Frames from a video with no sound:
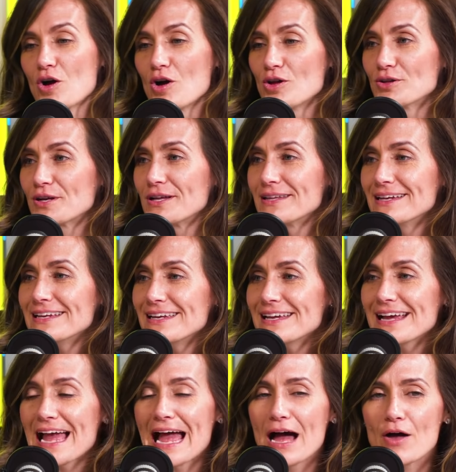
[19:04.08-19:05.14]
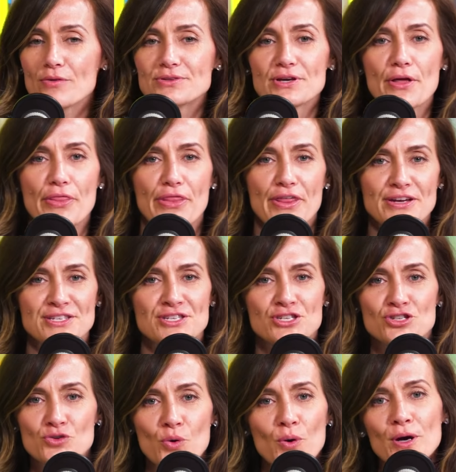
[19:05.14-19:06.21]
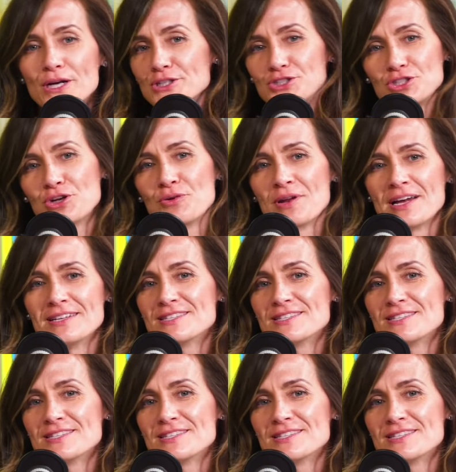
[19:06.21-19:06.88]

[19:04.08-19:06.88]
called cleaning out the storage unit.